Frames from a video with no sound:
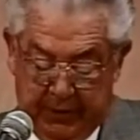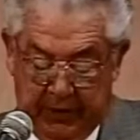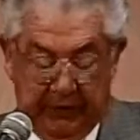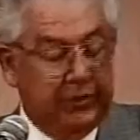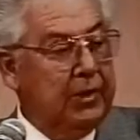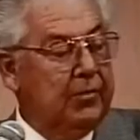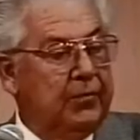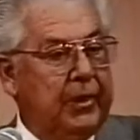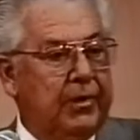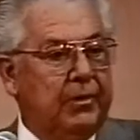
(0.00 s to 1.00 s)
have seen
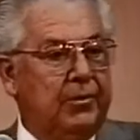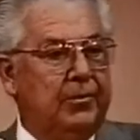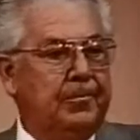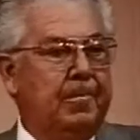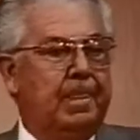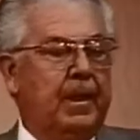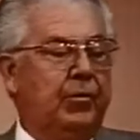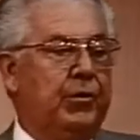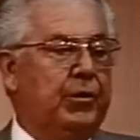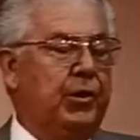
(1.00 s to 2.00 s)
fit to
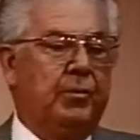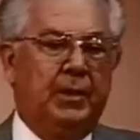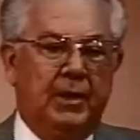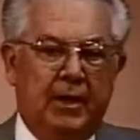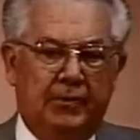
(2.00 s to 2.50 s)
return me now